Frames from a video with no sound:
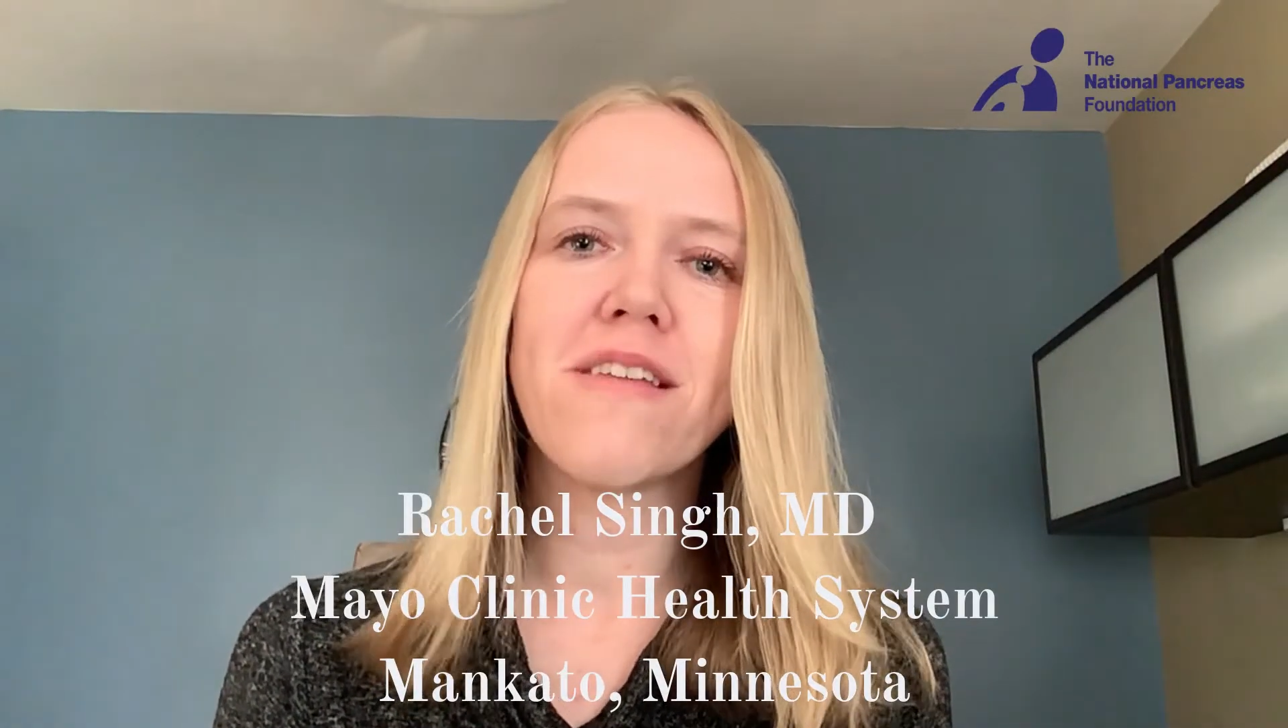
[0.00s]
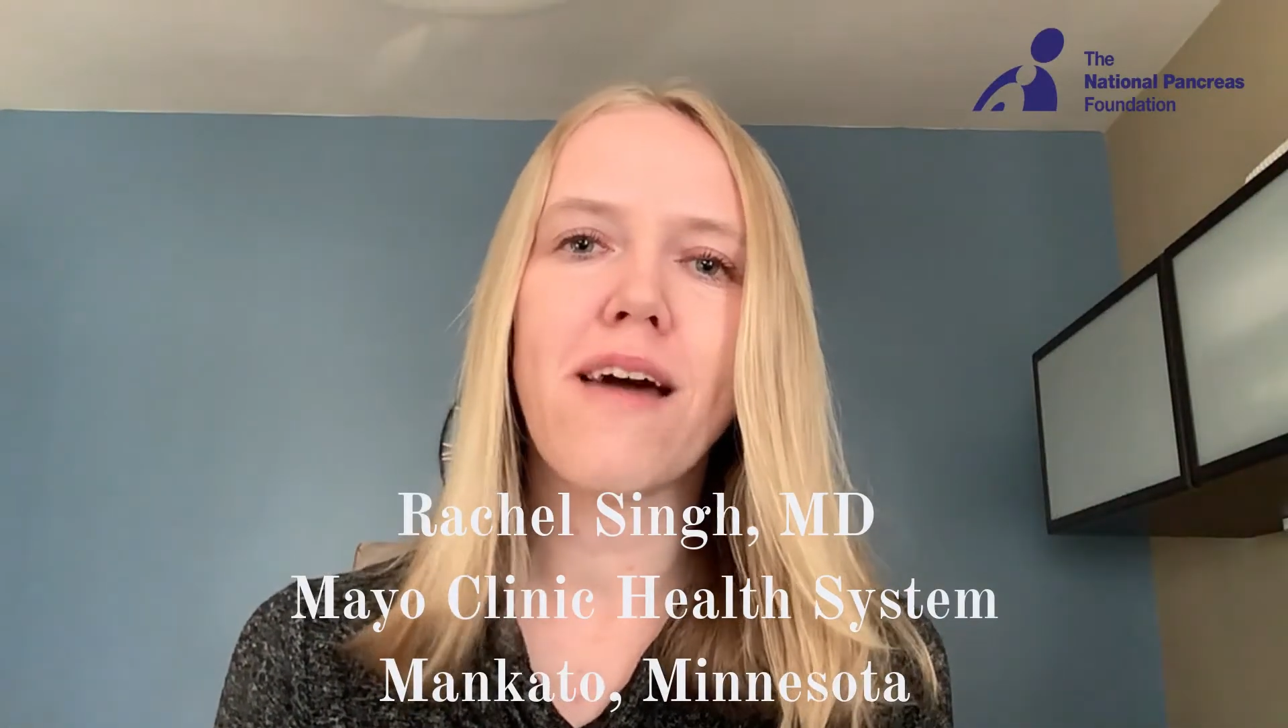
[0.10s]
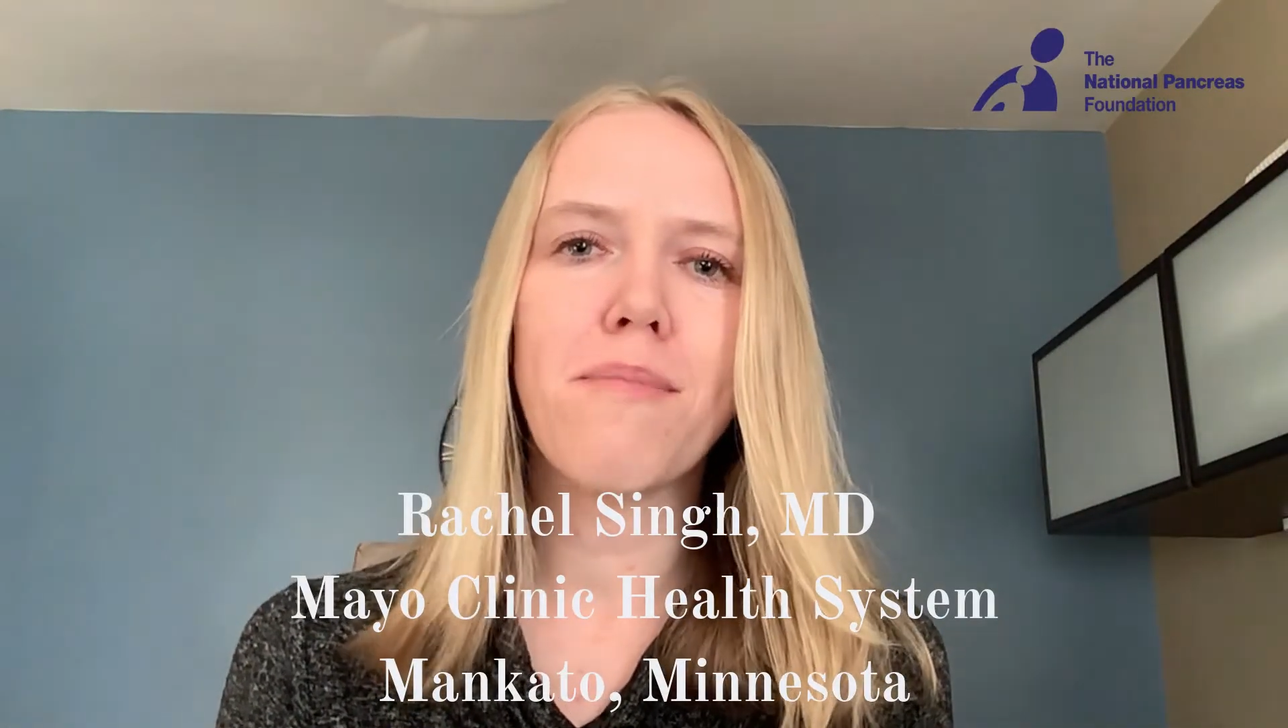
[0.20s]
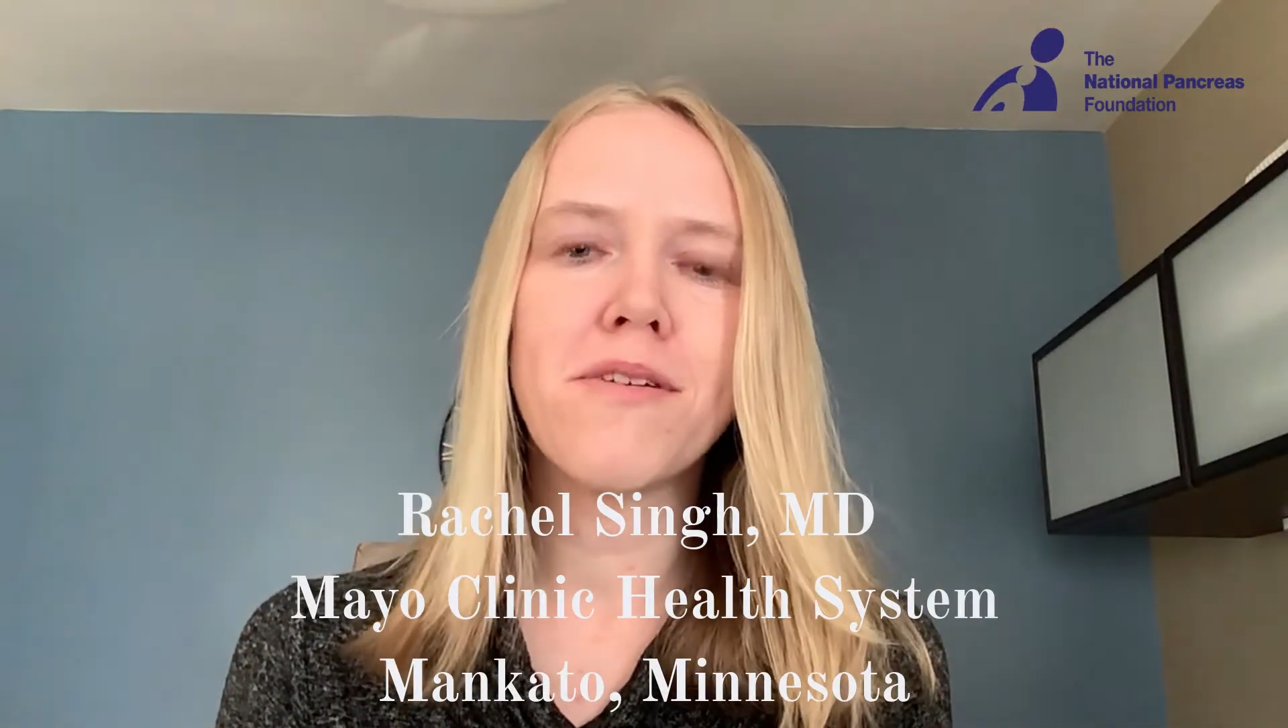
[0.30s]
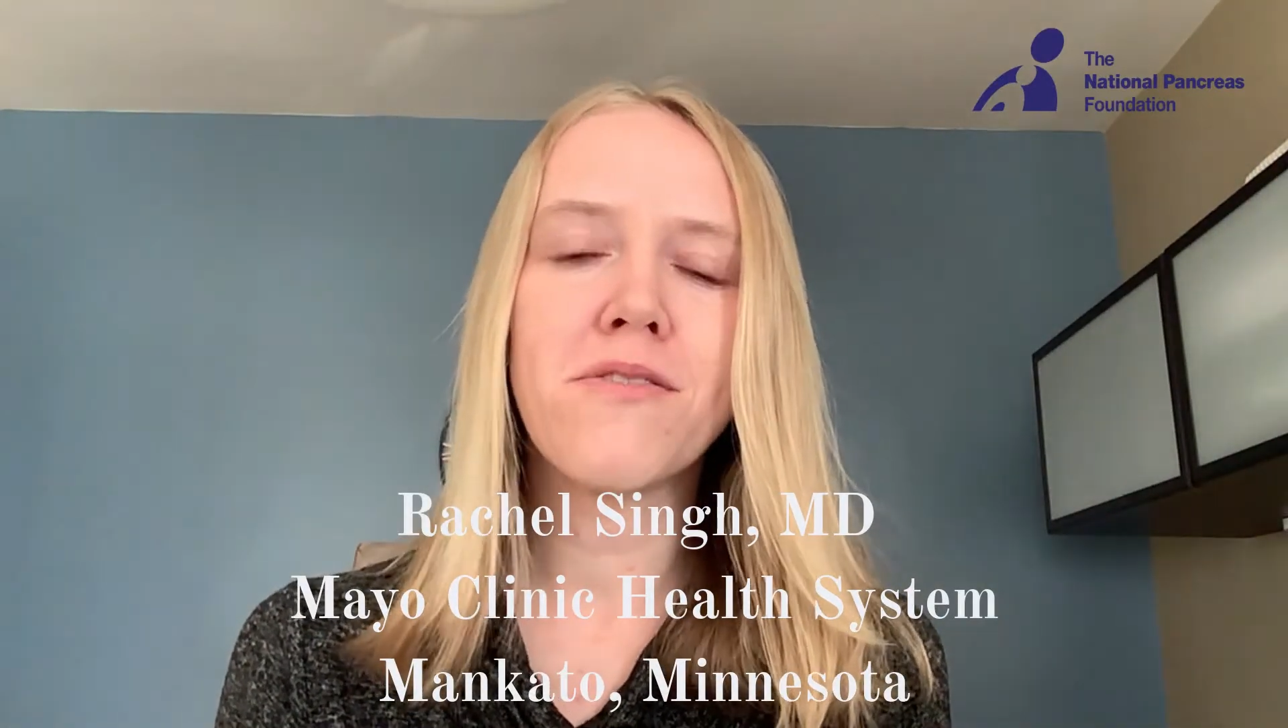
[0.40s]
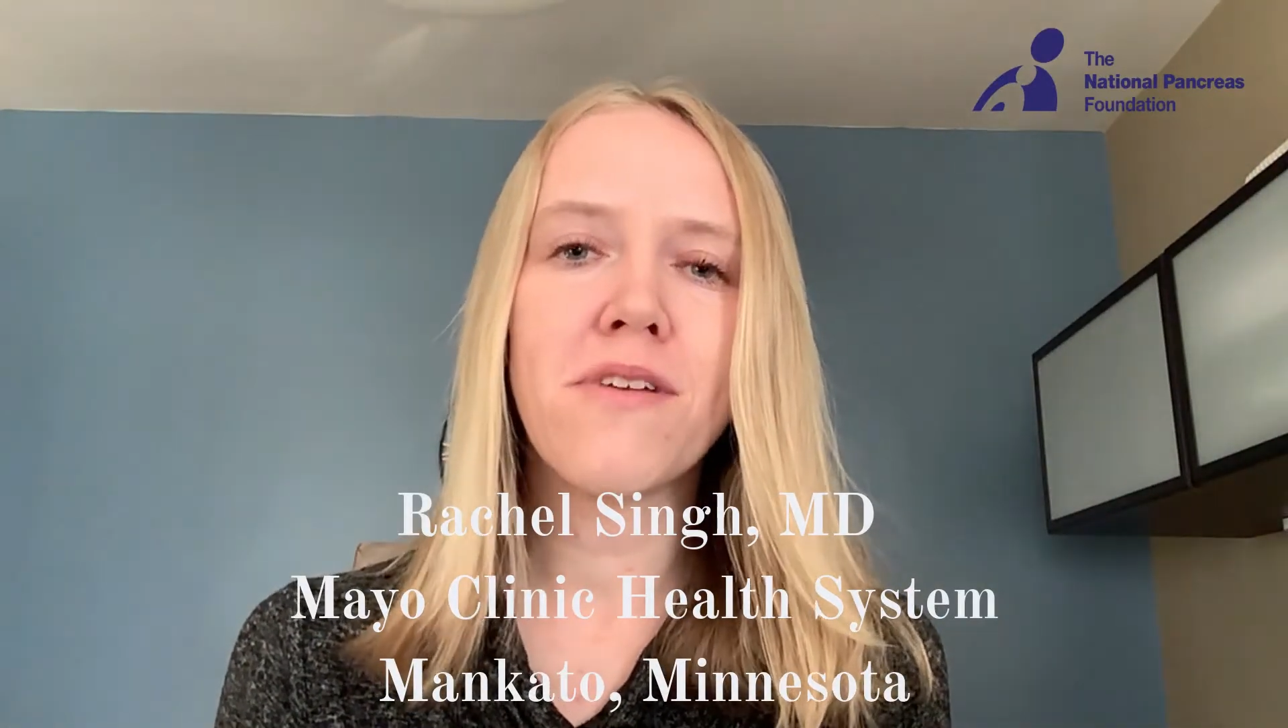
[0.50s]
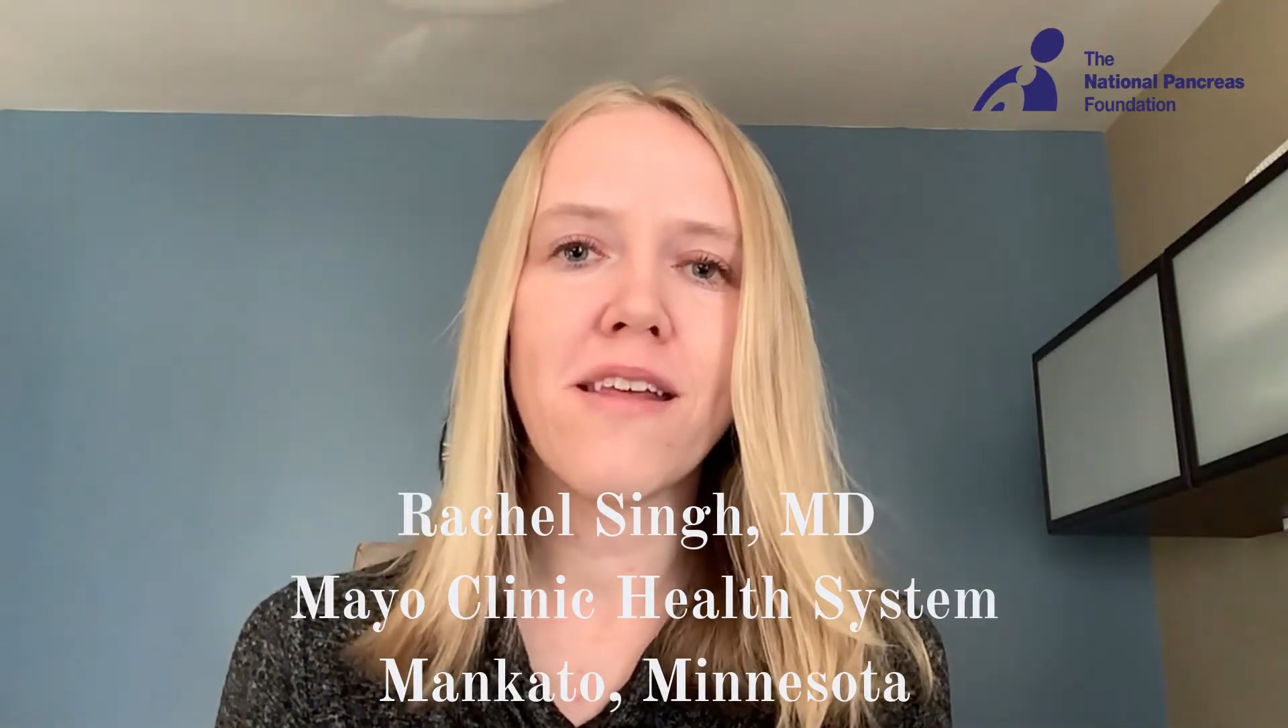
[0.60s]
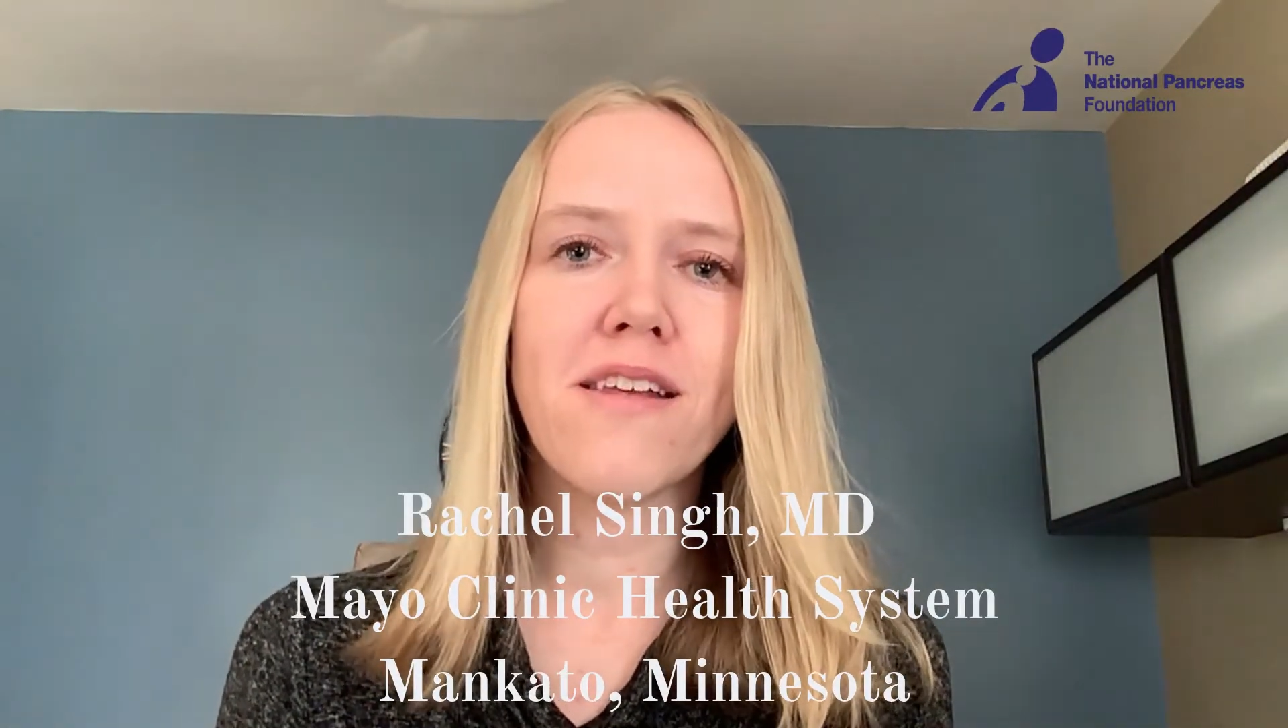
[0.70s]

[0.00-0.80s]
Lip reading: the opportunity